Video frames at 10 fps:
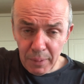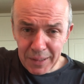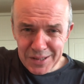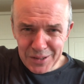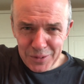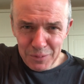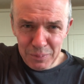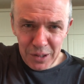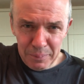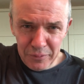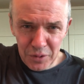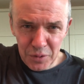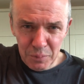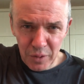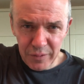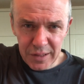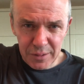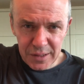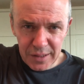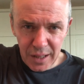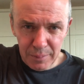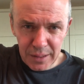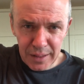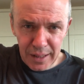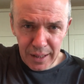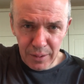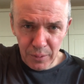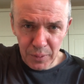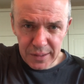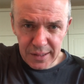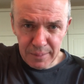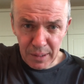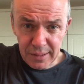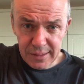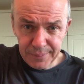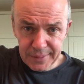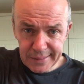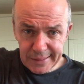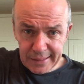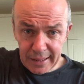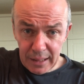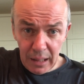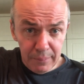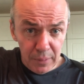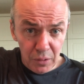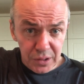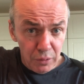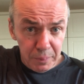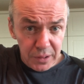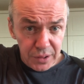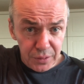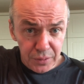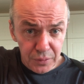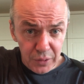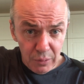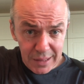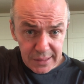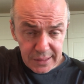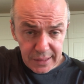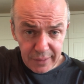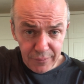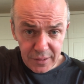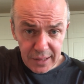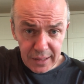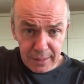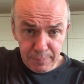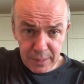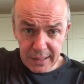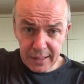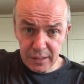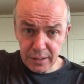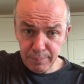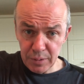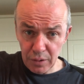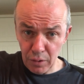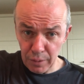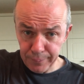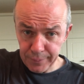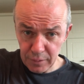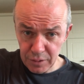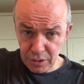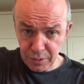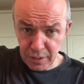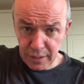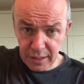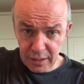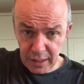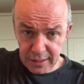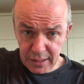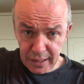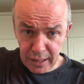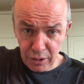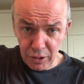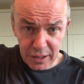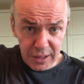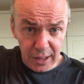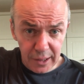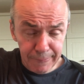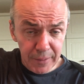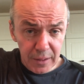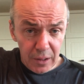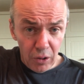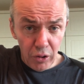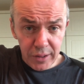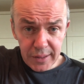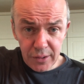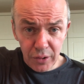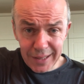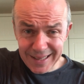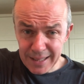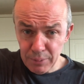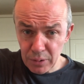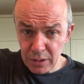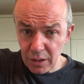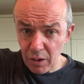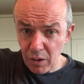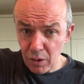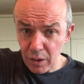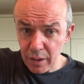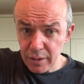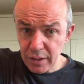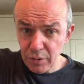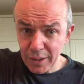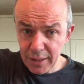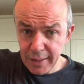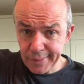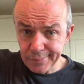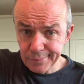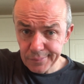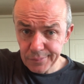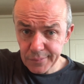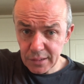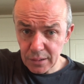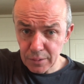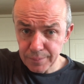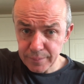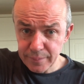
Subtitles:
my best to put up a few more videos in the coming weeks and months. I'm also open to requests if there's any particular song or tune that you'd like to learn on the guitar, or indeed on the keyboard or the ukulele. So